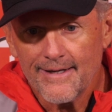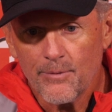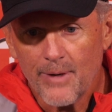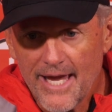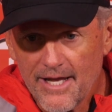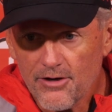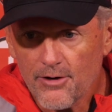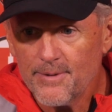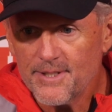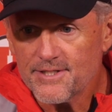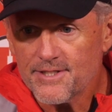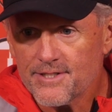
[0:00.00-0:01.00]
we handled our
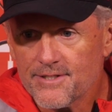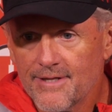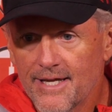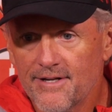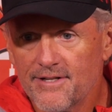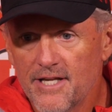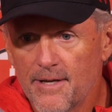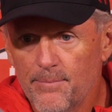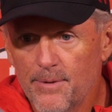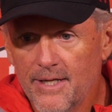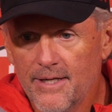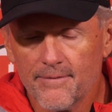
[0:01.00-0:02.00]
business down in
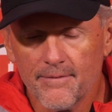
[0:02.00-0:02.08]
Tempe.